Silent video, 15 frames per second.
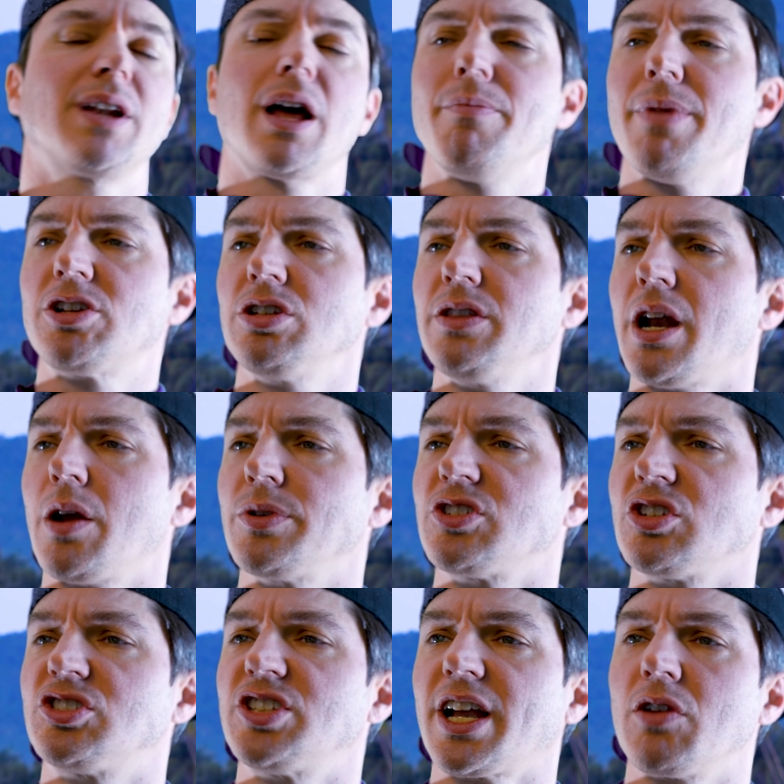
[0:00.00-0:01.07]
did I mention that I was
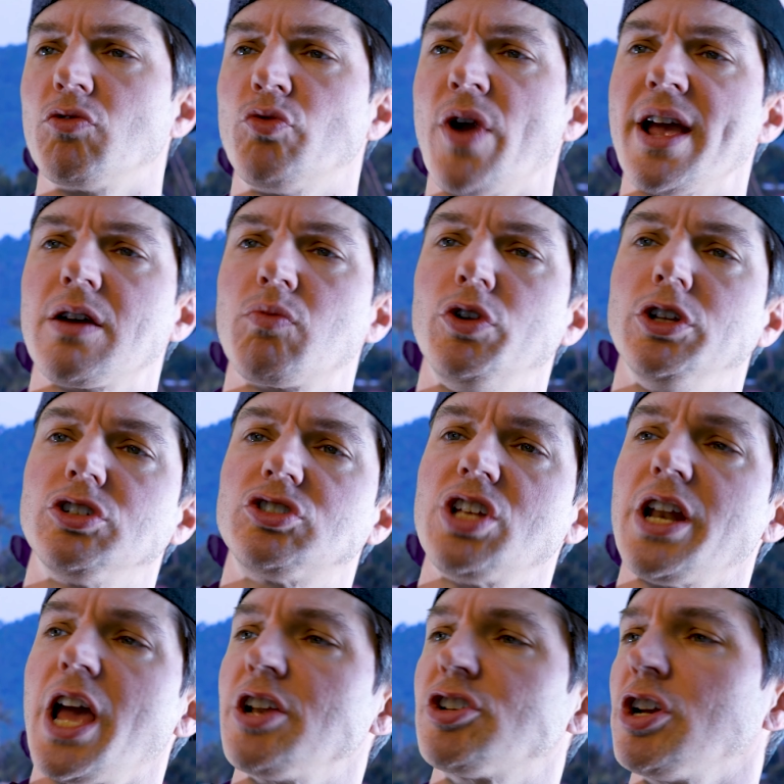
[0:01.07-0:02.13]
a second-rank real
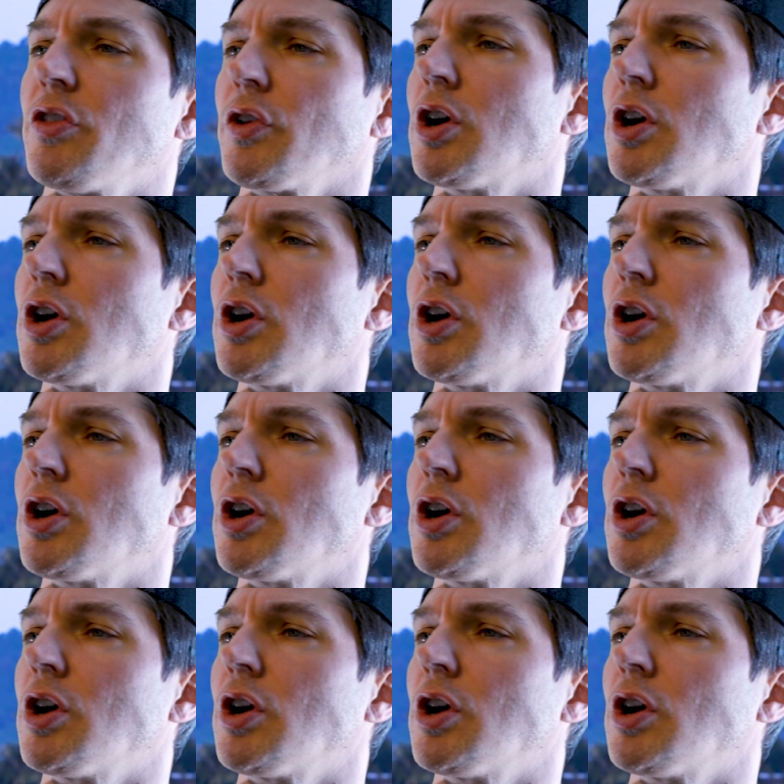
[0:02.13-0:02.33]
estate agent in